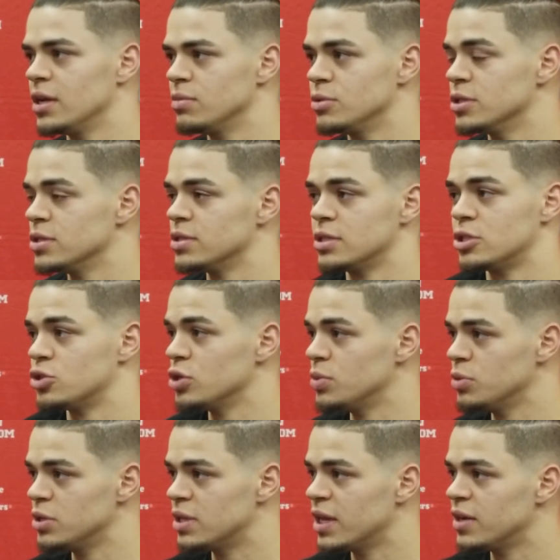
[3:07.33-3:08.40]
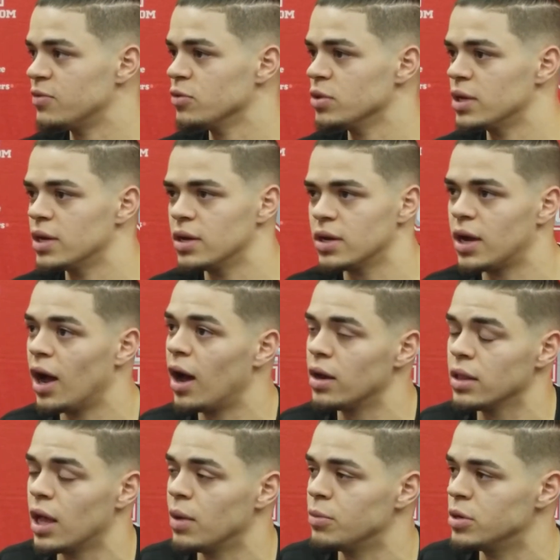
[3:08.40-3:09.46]
I'm just extremely thankful that God
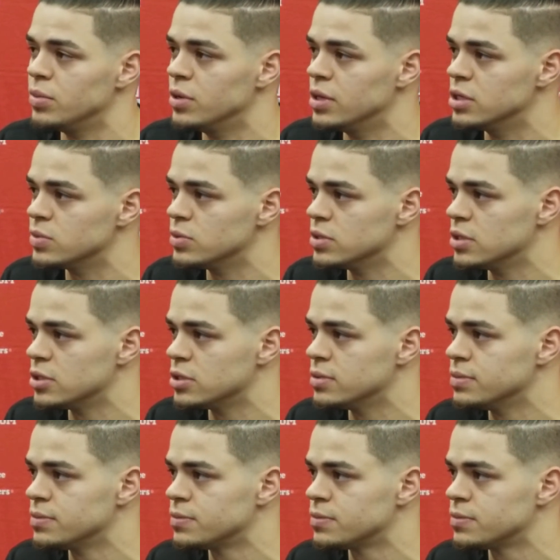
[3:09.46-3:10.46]
allowed me to be in this position.